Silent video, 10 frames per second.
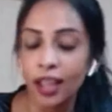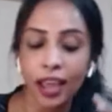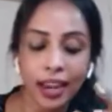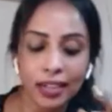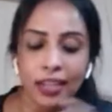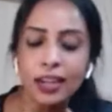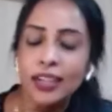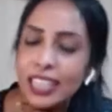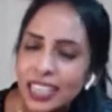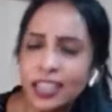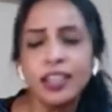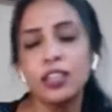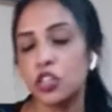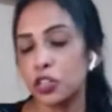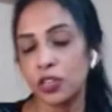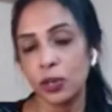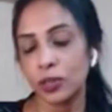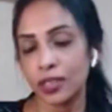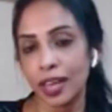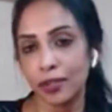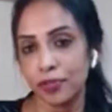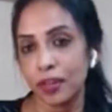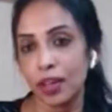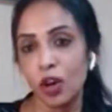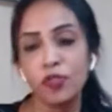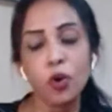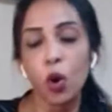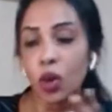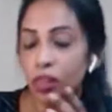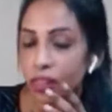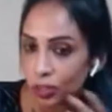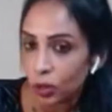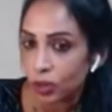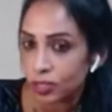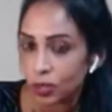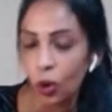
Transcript: and decondition yourself of all the thoughts,